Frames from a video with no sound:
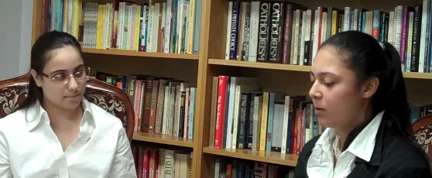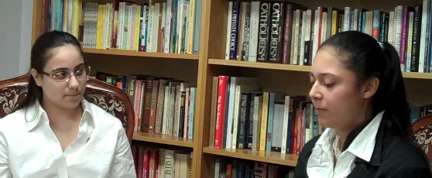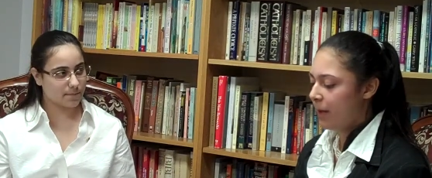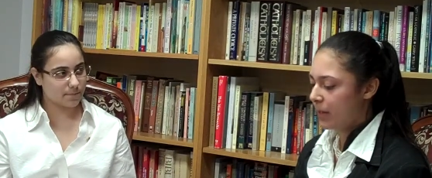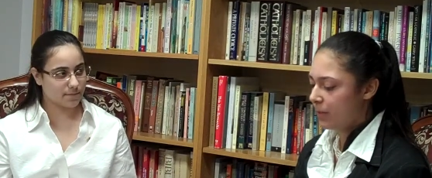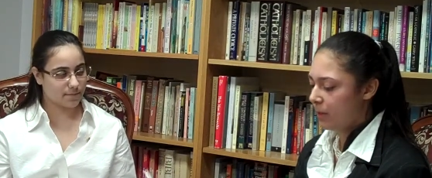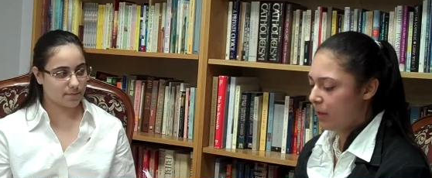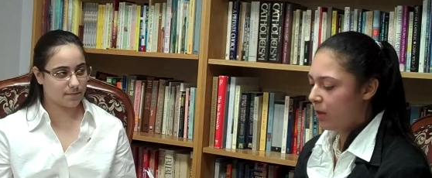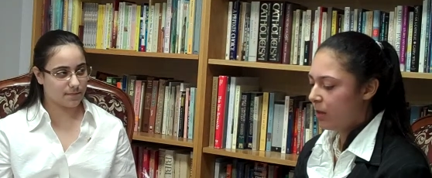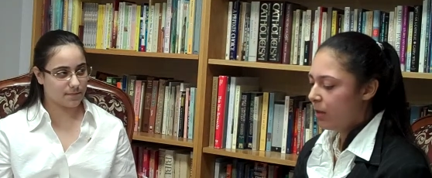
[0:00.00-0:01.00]
Speaker 1: more
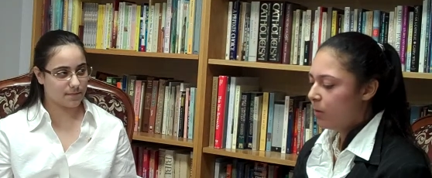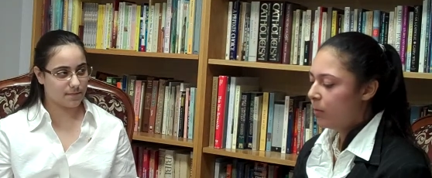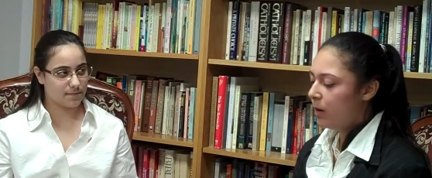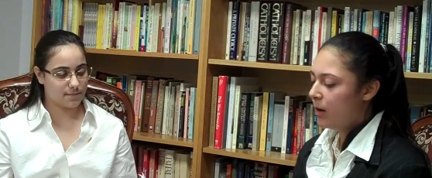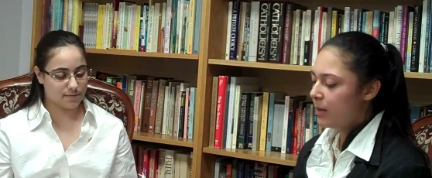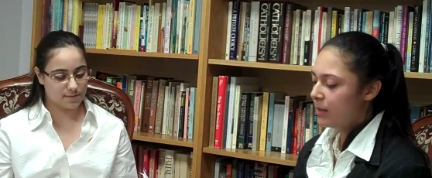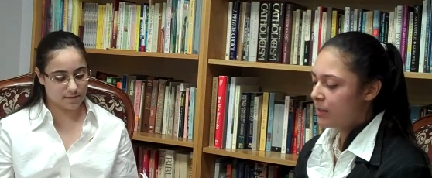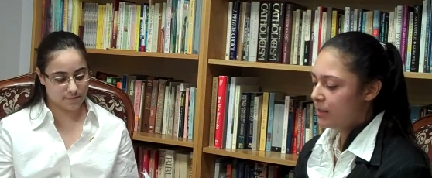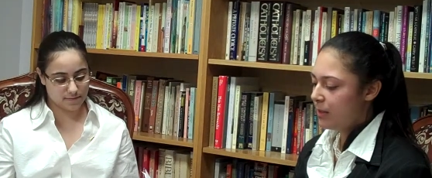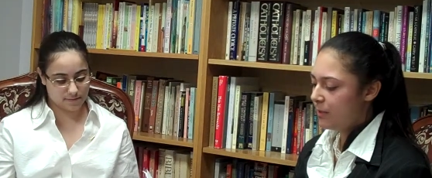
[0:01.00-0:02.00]
effectively, with
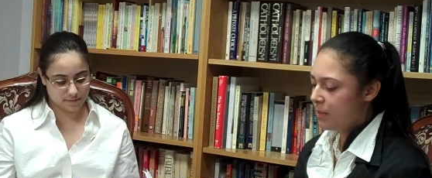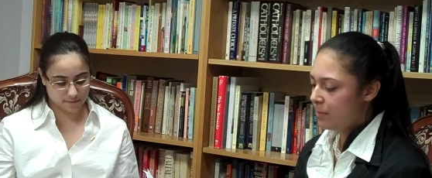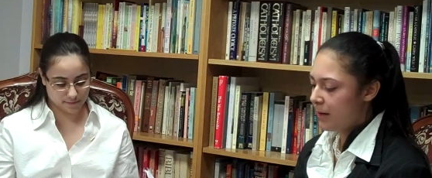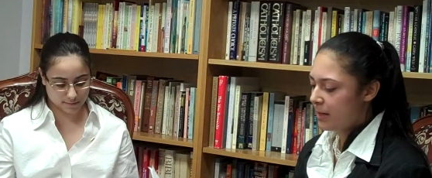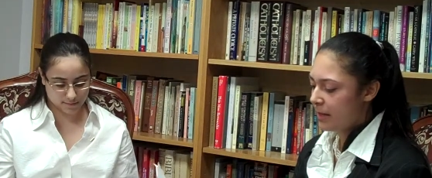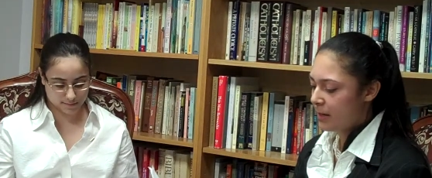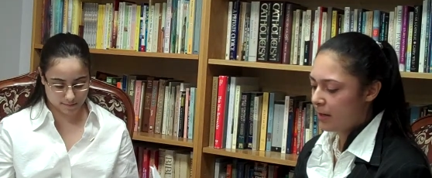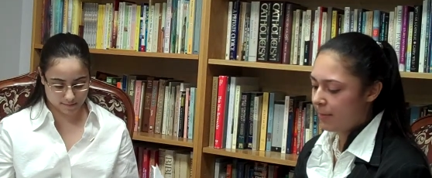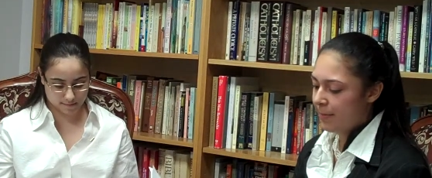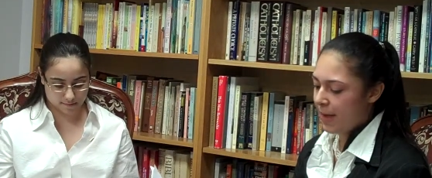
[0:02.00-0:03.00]
unnecessary
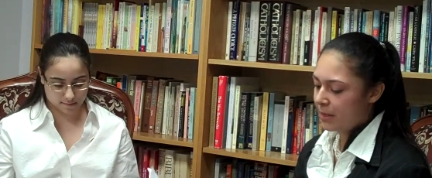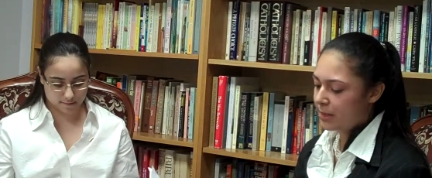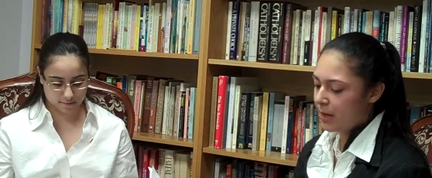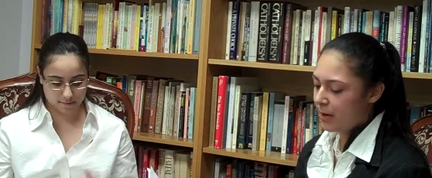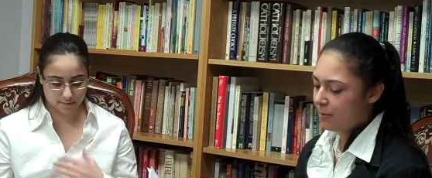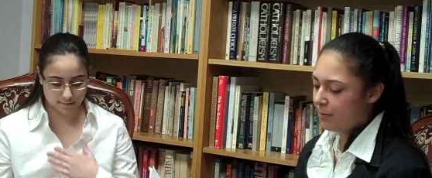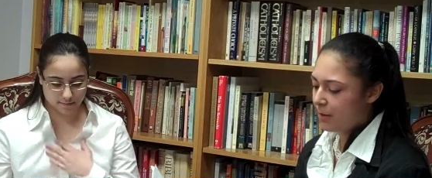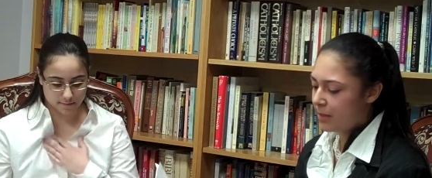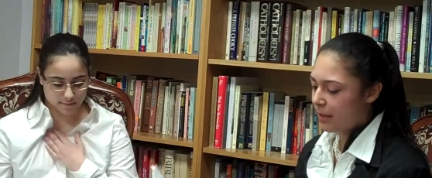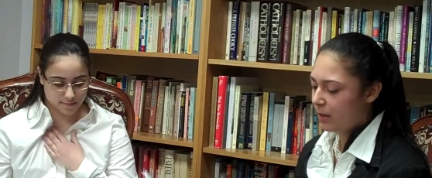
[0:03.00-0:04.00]
spending cutbacks and
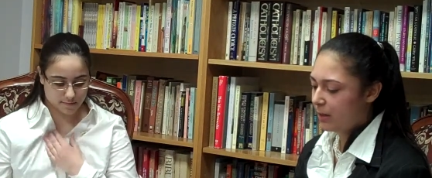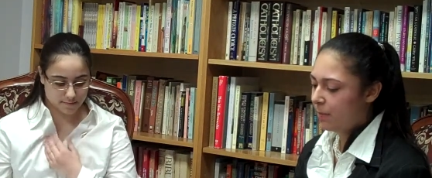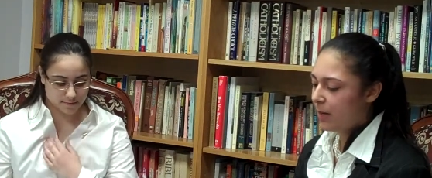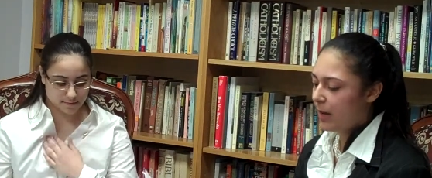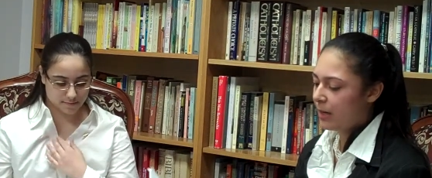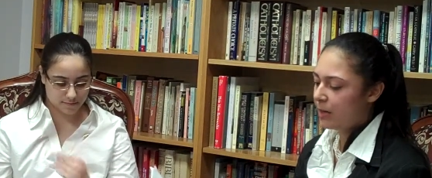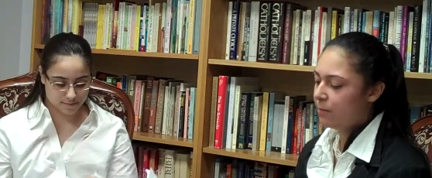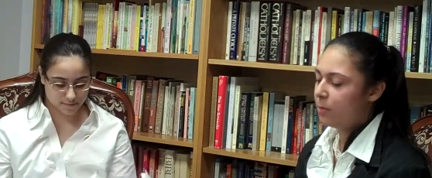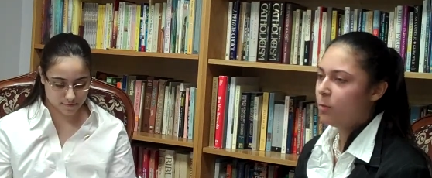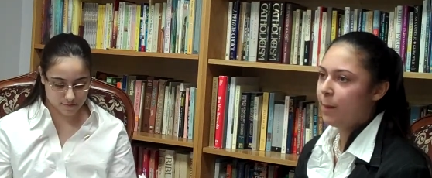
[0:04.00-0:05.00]
funding
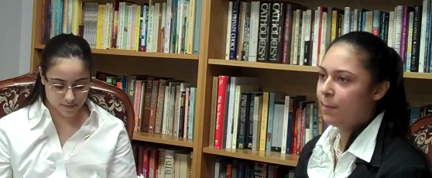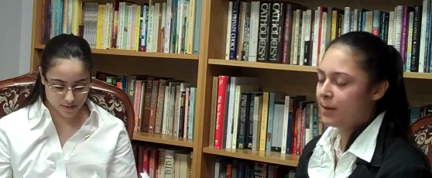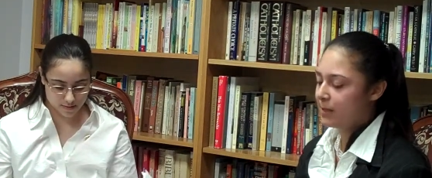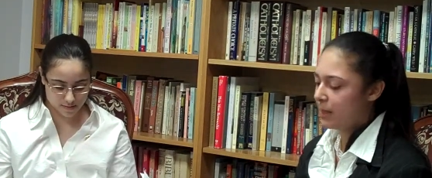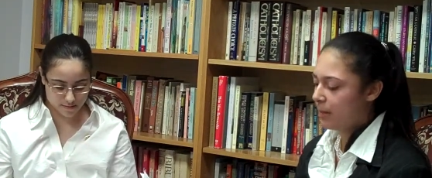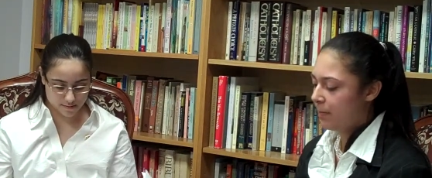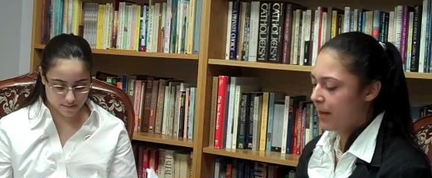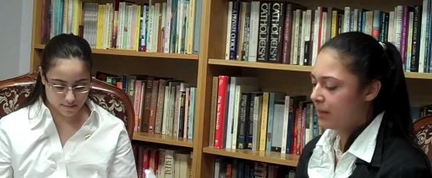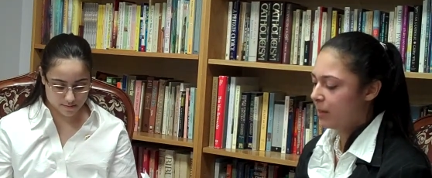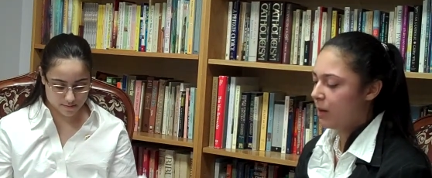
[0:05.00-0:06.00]
eliminated for weapons that the
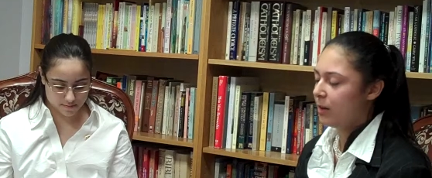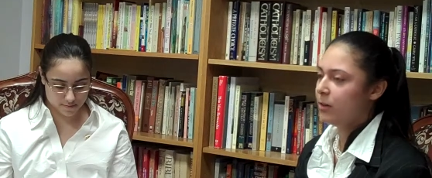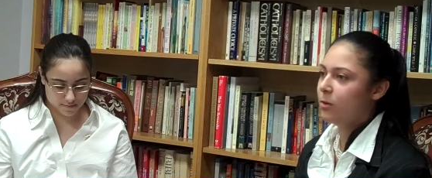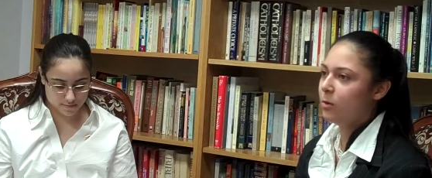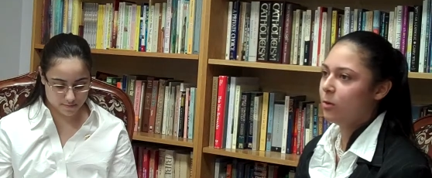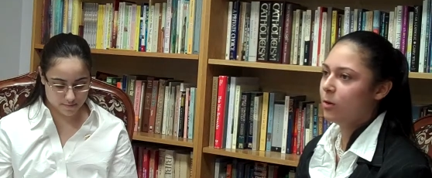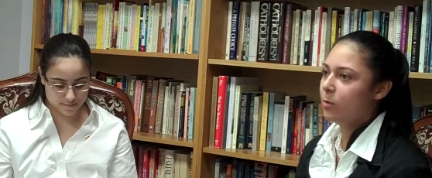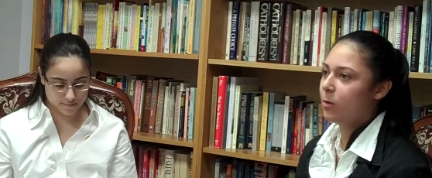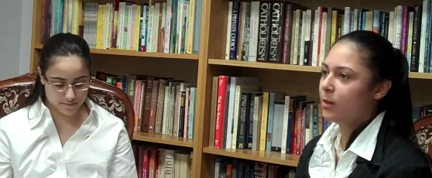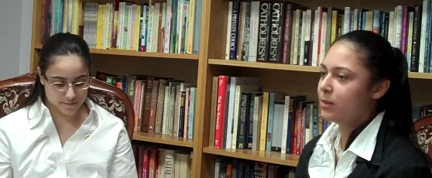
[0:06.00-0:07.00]
Speaker 2: Pentagon no
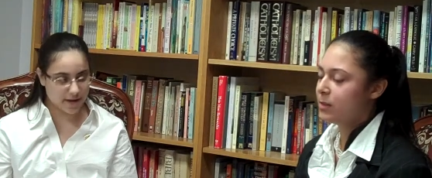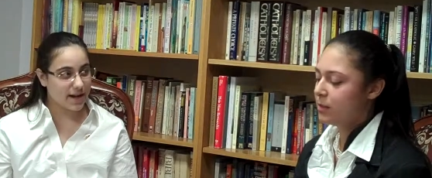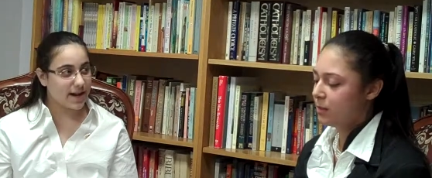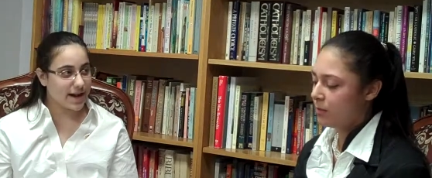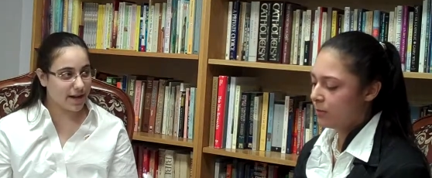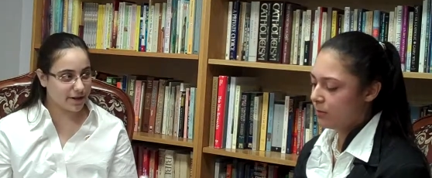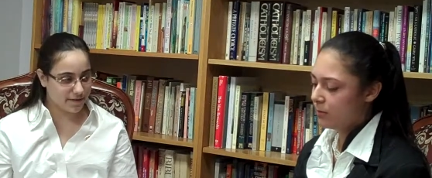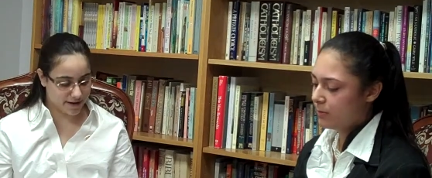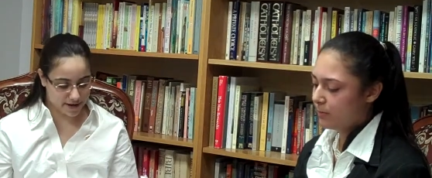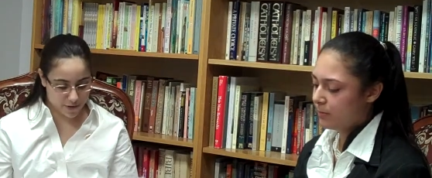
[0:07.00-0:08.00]
longer wants.
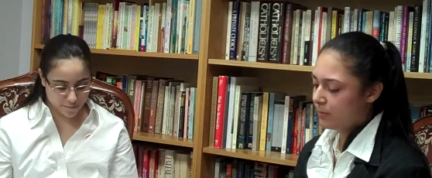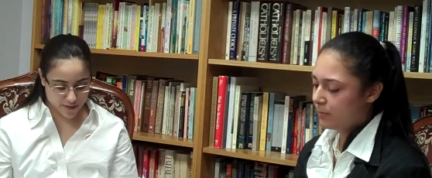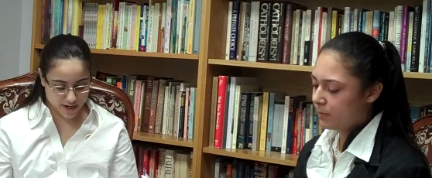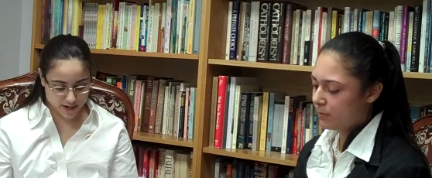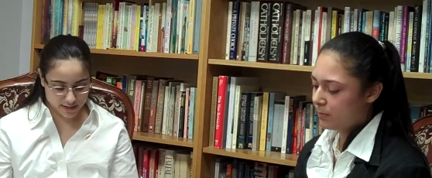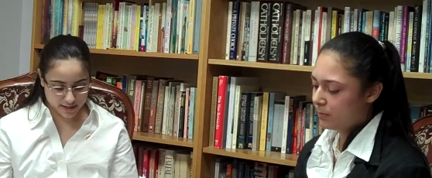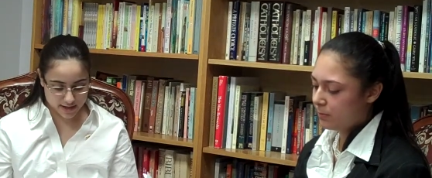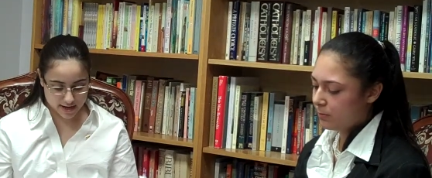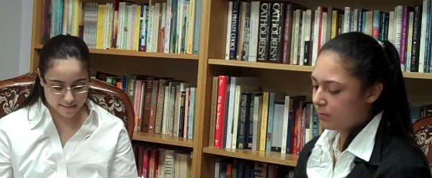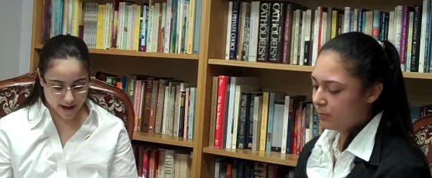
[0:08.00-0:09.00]
Hillary, we need to
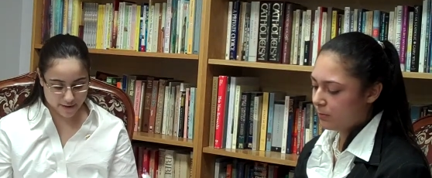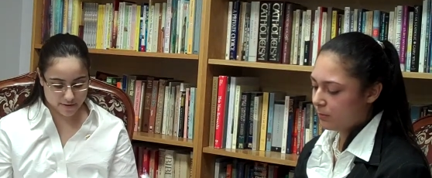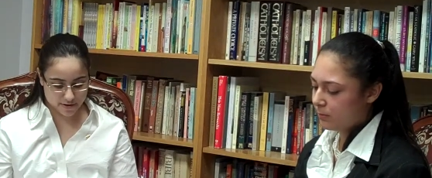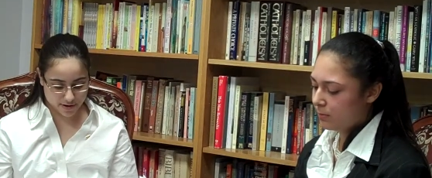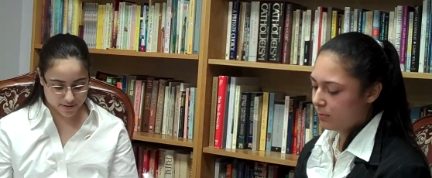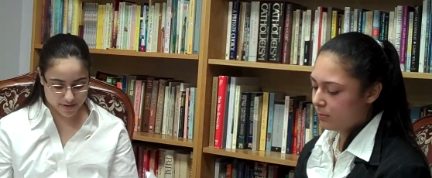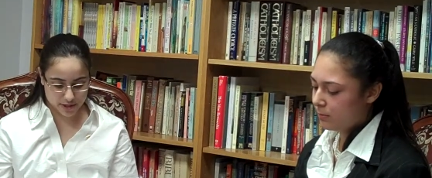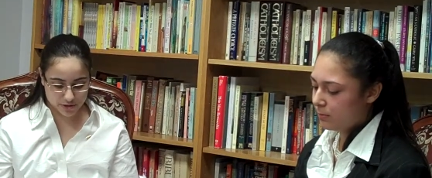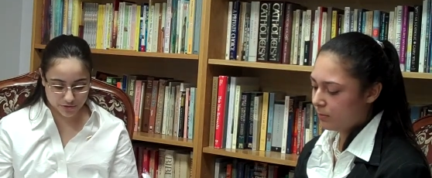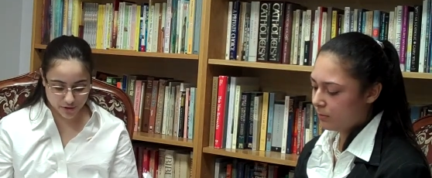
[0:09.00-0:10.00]
keep our
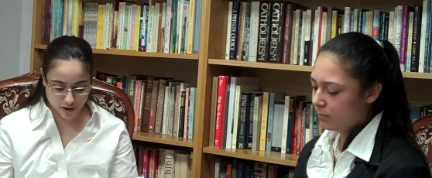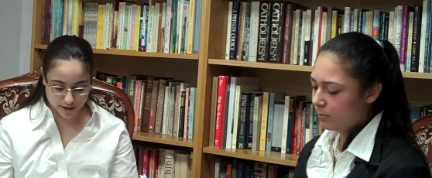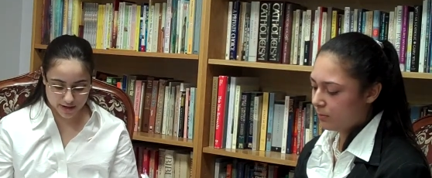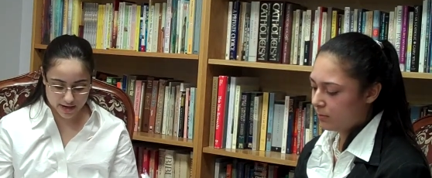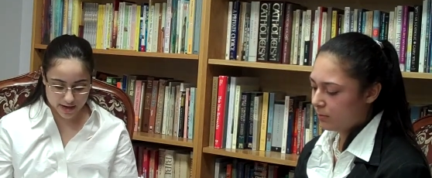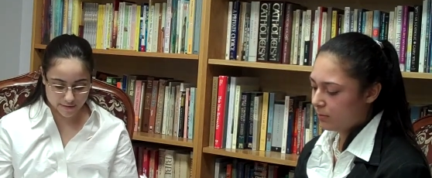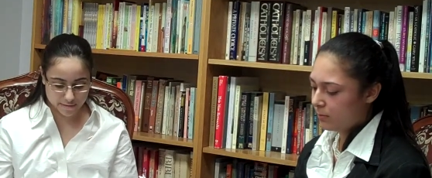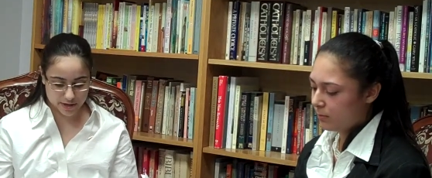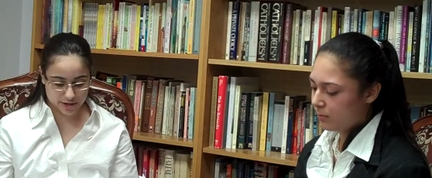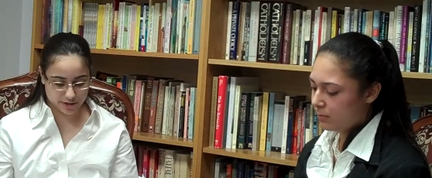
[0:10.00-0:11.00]
army strong. If we